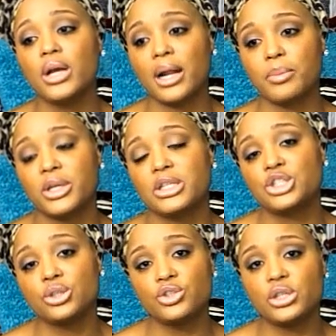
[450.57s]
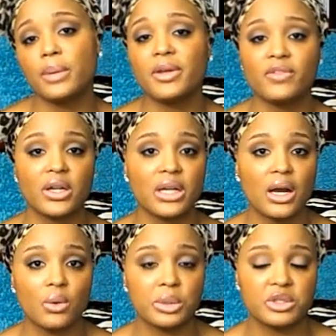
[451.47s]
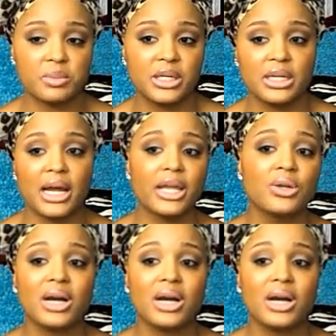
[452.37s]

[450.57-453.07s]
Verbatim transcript: You got to pick the children up if they're not going to spend the night.